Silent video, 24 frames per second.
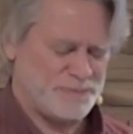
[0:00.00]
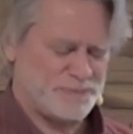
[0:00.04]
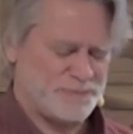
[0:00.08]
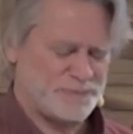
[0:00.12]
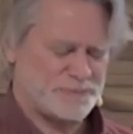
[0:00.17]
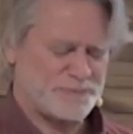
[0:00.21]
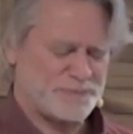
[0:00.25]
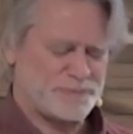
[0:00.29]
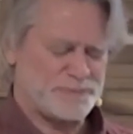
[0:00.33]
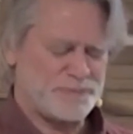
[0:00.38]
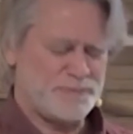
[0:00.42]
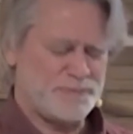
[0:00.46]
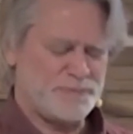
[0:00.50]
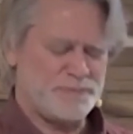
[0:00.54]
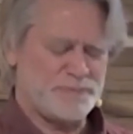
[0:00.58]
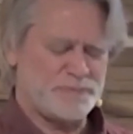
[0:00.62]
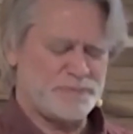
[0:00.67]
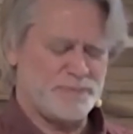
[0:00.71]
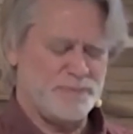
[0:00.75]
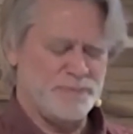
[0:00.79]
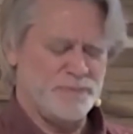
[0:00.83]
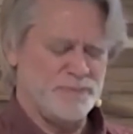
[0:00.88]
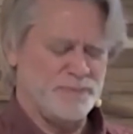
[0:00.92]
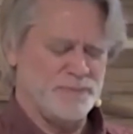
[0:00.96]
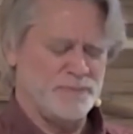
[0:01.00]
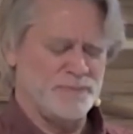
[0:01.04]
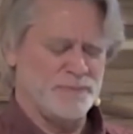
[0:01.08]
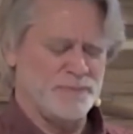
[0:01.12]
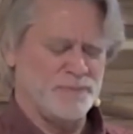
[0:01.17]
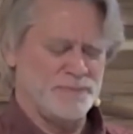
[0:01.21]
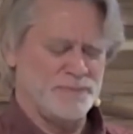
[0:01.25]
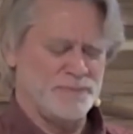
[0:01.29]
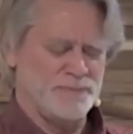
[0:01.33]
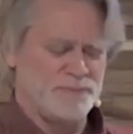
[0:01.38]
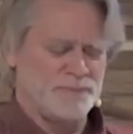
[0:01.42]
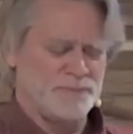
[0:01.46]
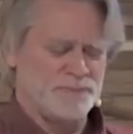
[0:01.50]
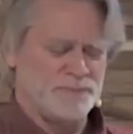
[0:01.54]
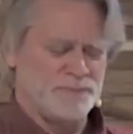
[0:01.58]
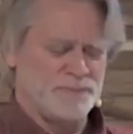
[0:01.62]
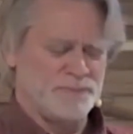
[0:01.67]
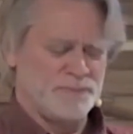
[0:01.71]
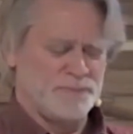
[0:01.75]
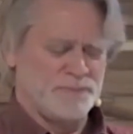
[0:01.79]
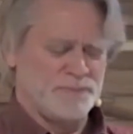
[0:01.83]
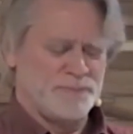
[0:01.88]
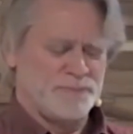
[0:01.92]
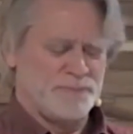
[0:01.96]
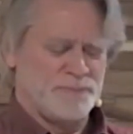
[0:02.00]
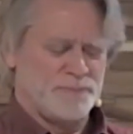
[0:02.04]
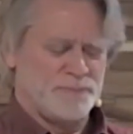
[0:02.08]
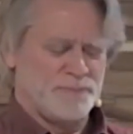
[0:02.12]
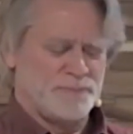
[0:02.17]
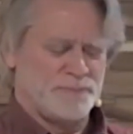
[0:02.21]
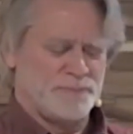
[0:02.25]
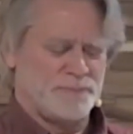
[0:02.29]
Nothing is said.